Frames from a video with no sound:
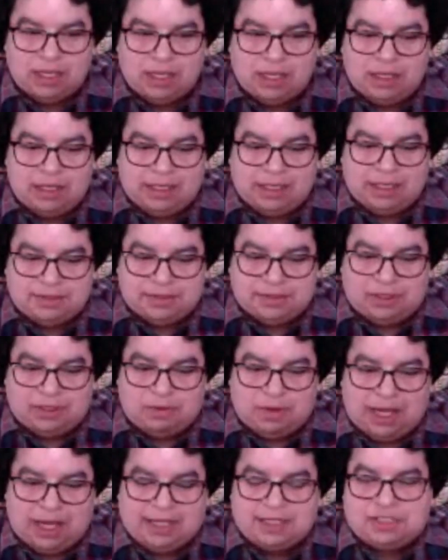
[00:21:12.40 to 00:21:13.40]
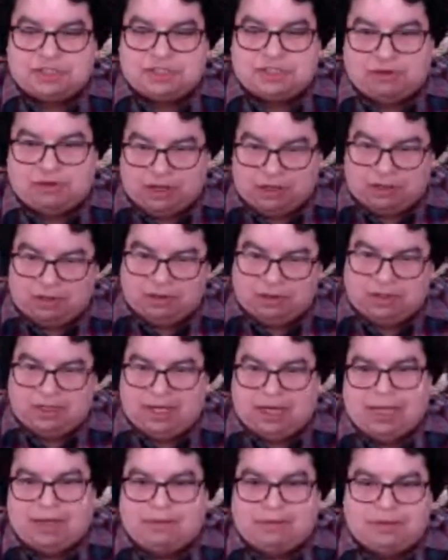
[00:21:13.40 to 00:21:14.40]
And so I struggle
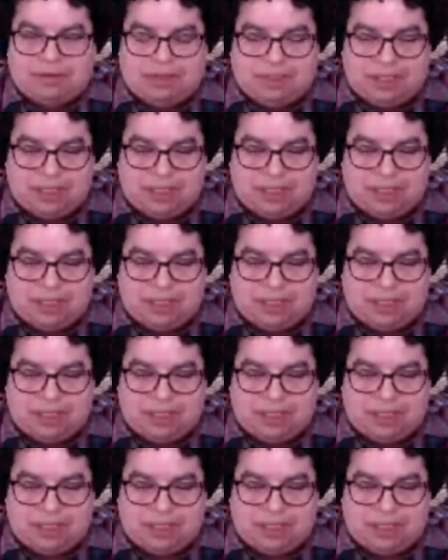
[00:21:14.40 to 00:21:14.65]
around